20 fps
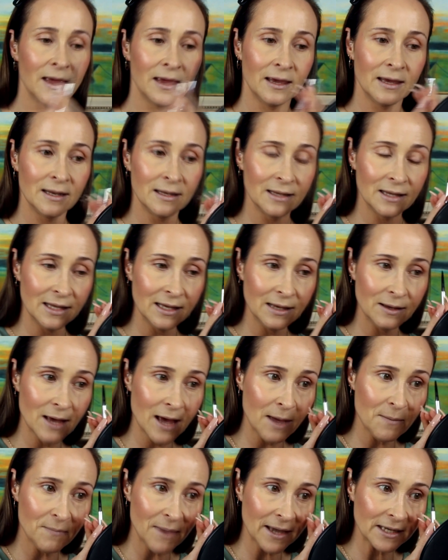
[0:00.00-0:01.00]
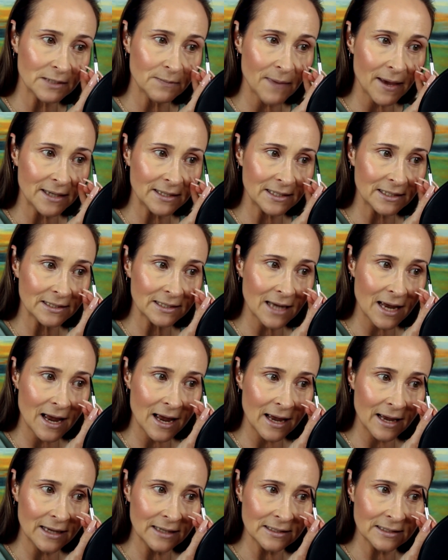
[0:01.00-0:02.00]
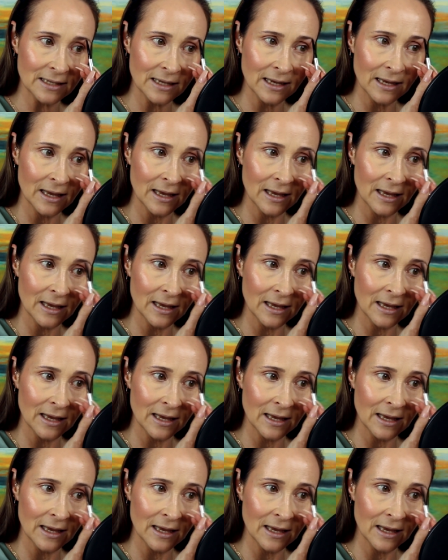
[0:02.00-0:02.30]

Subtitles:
in the Back to Basics eyes.